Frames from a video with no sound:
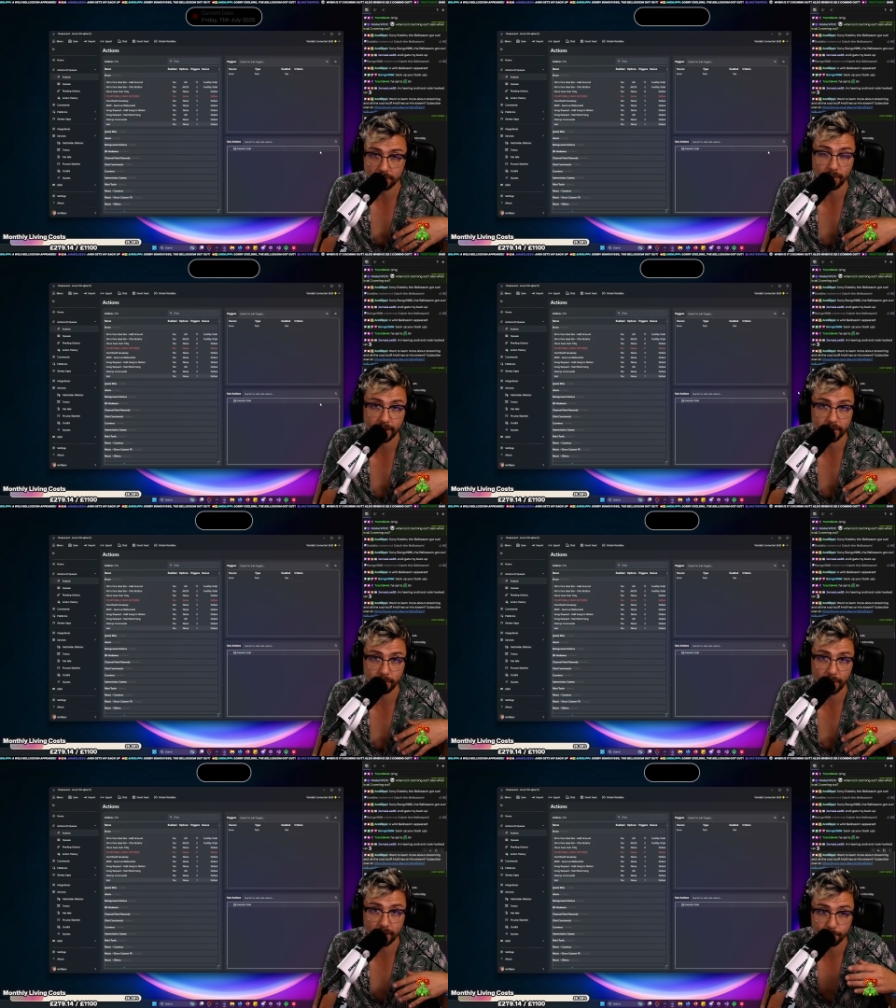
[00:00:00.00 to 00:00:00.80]

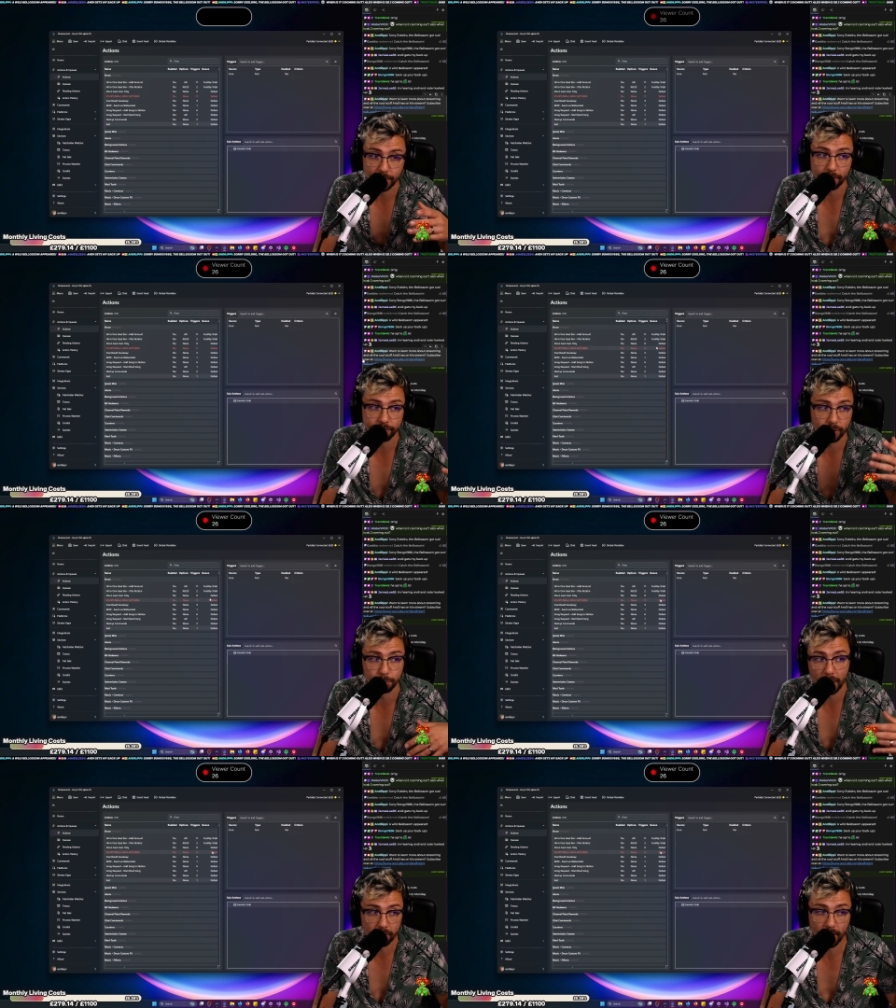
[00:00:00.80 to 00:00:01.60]
actually make the
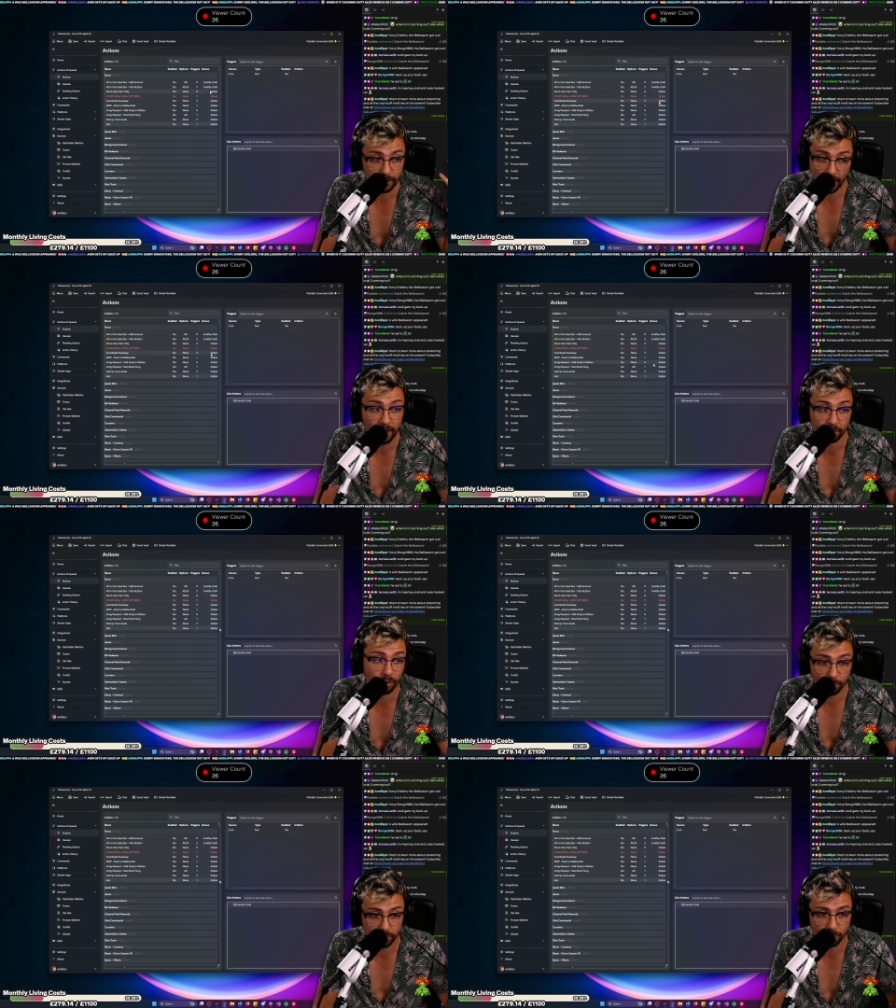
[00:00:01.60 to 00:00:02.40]
platform better. I
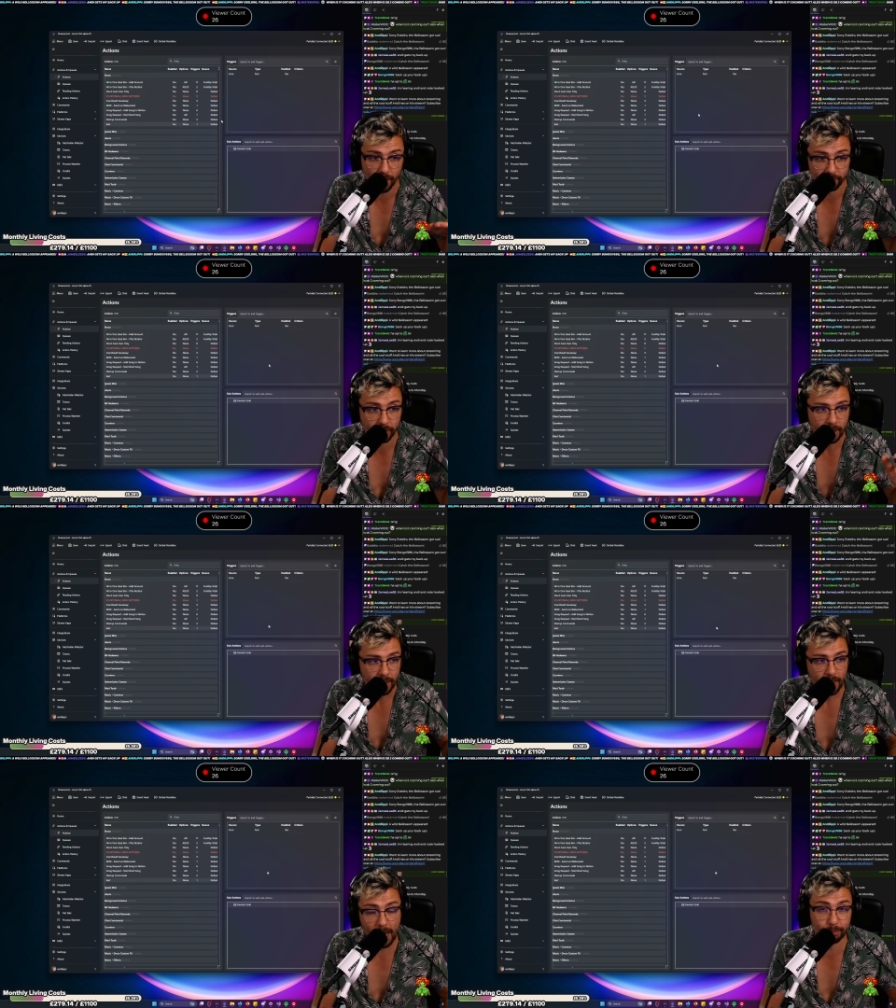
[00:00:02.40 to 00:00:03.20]
don't know, do whatever.
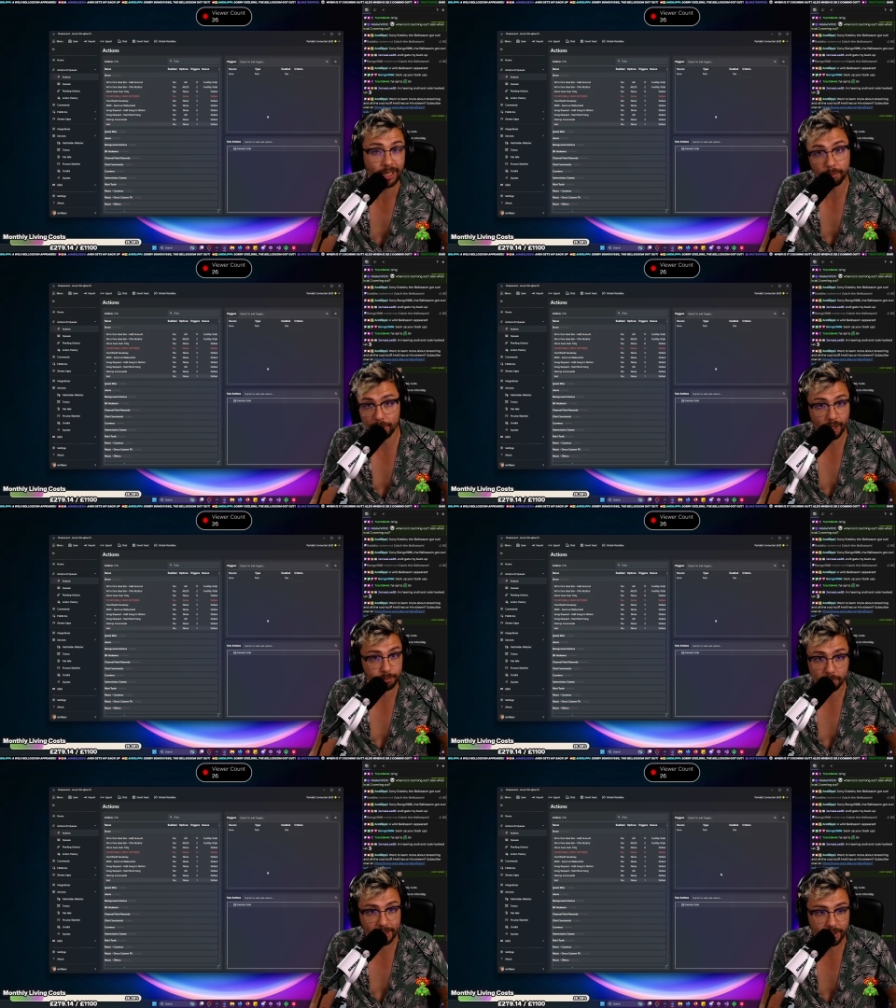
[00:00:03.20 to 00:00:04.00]
I bleed
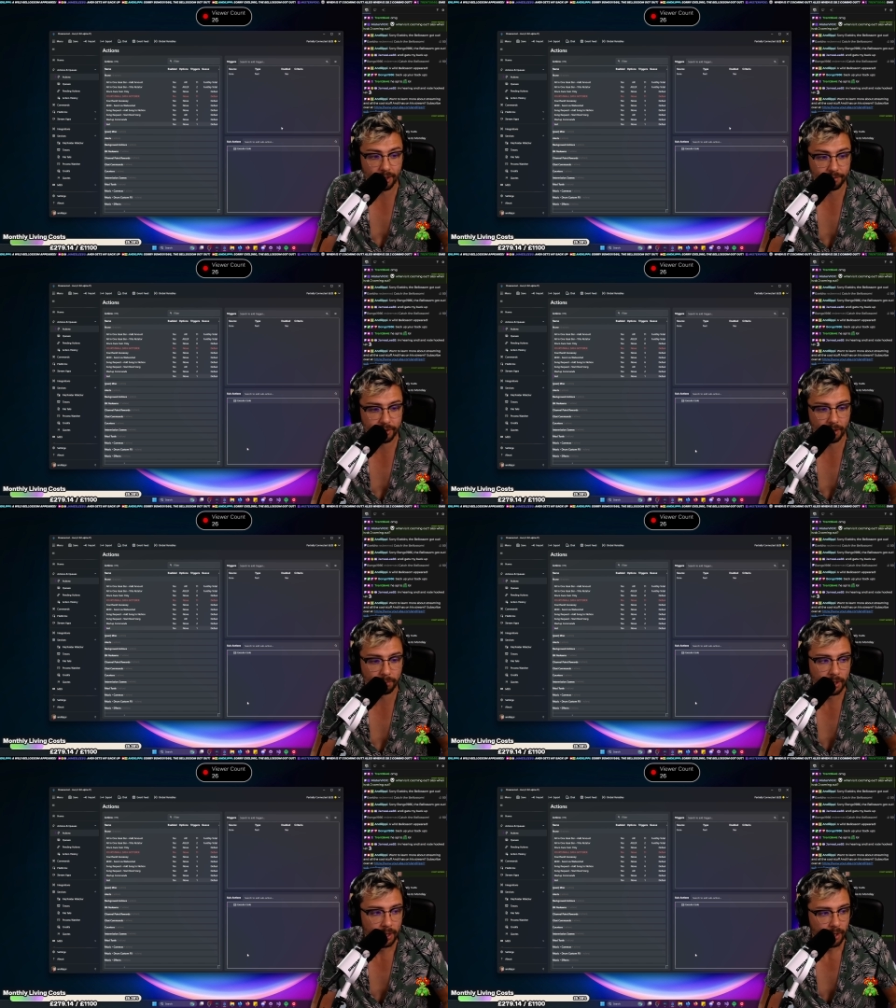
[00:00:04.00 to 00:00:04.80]
purple myself,
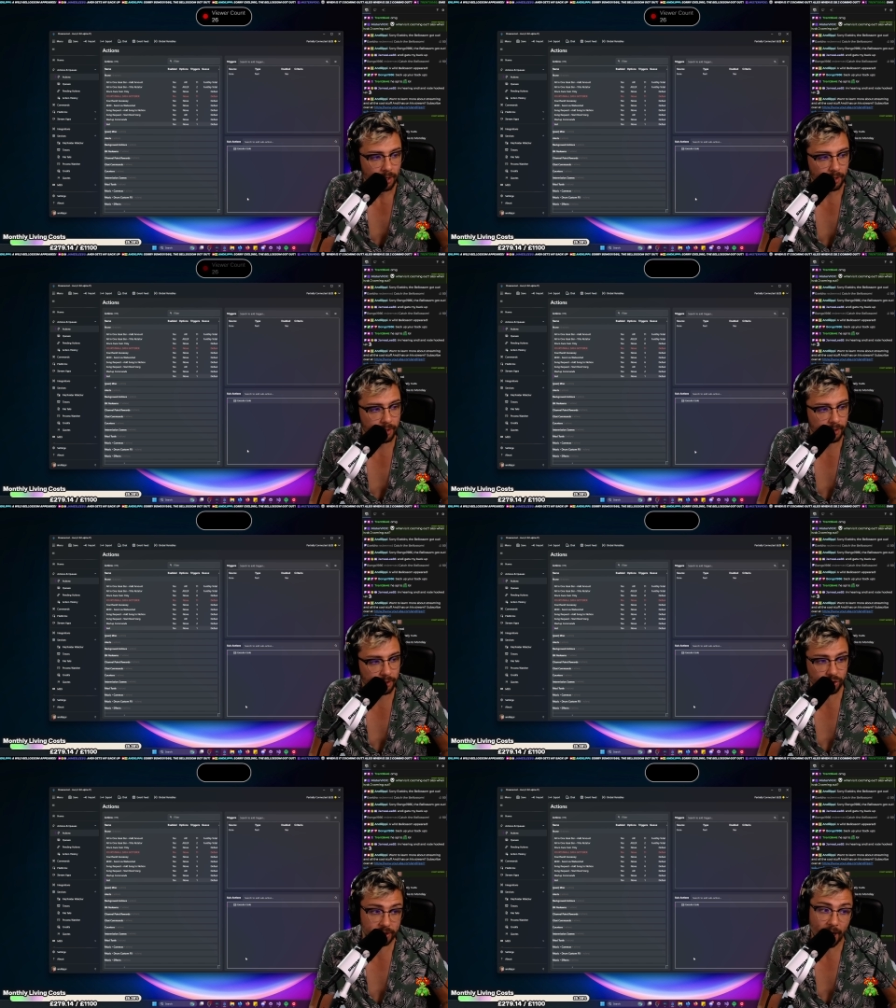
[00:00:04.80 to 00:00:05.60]
so
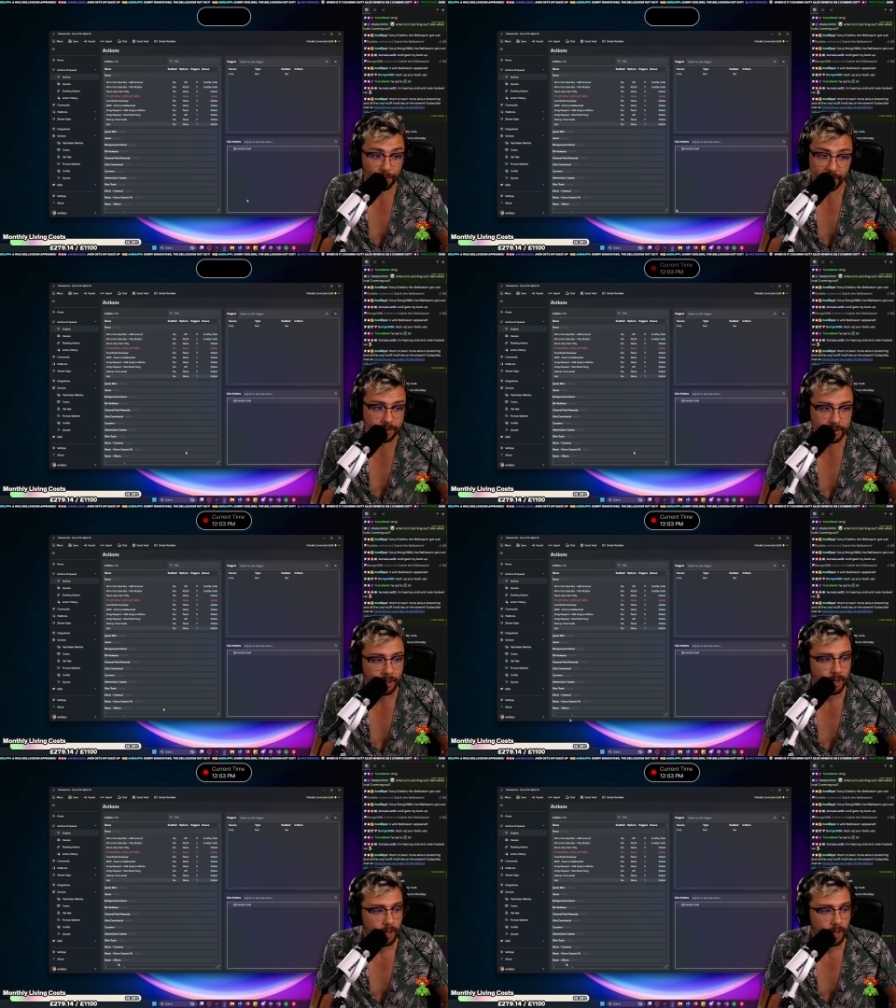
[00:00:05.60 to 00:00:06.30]
that's just how it is.